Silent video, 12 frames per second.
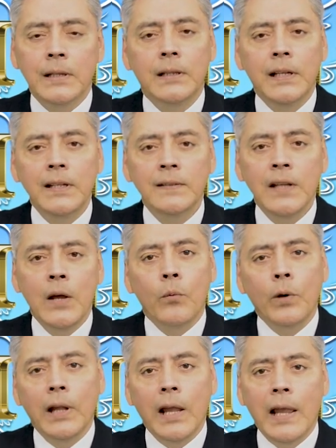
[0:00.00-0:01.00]
This
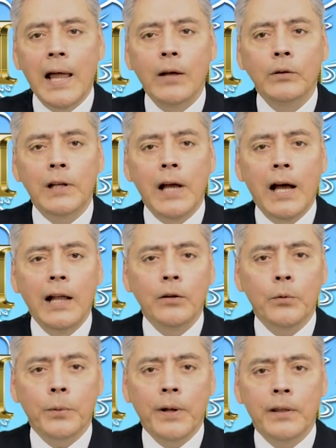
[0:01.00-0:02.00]
will allow the
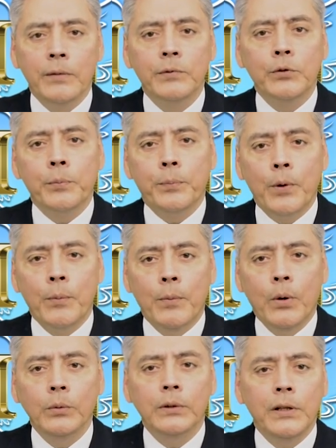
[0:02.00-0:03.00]
algorithms to
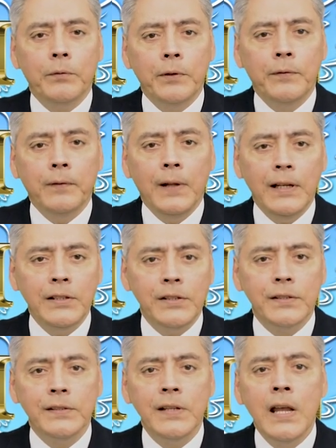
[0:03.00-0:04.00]
promote the
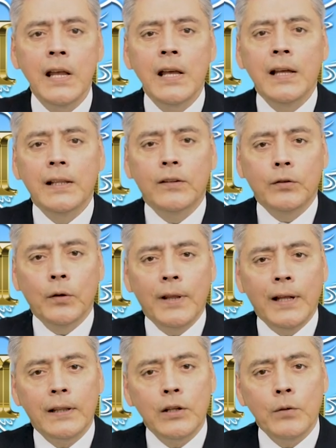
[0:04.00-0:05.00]
reflections so
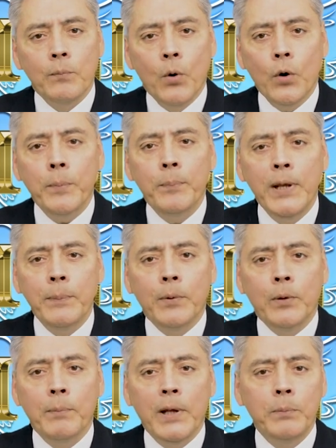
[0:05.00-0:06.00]
that more
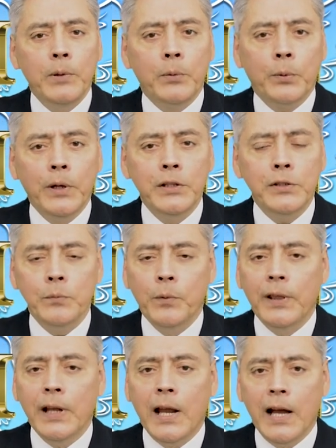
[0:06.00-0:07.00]
people may be reached
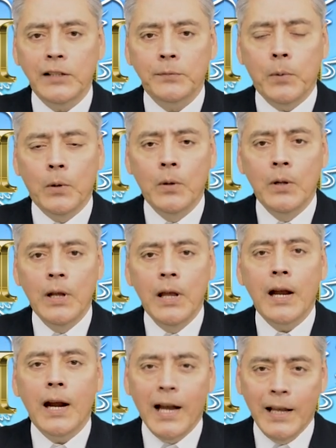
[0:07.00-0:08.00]
with the gospel.
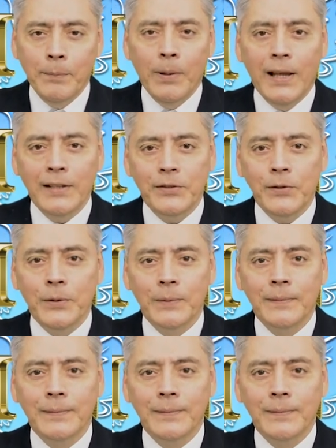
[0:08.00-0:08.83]
God bless you.